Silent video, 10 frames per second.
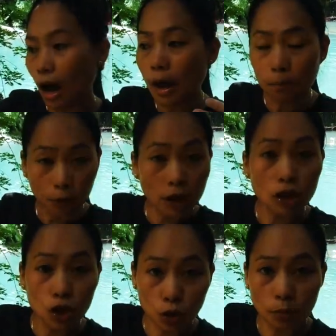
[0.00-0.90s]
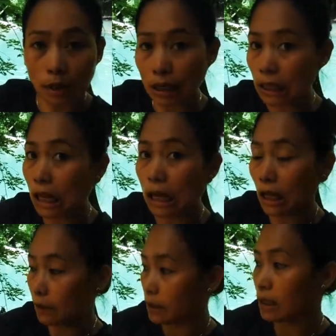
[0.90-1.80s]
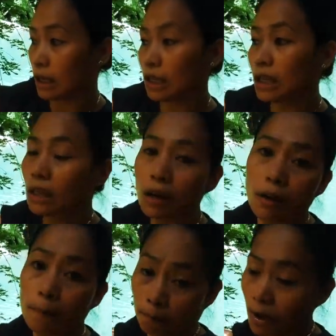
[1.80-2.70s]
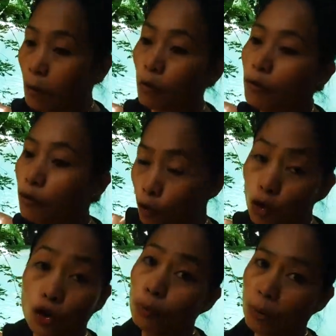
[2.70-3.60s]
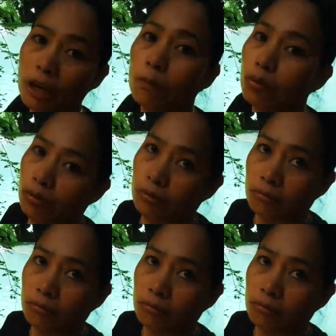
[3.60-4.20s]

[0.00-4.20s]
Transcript: I'm pretty sure Mangalala's this is full of people.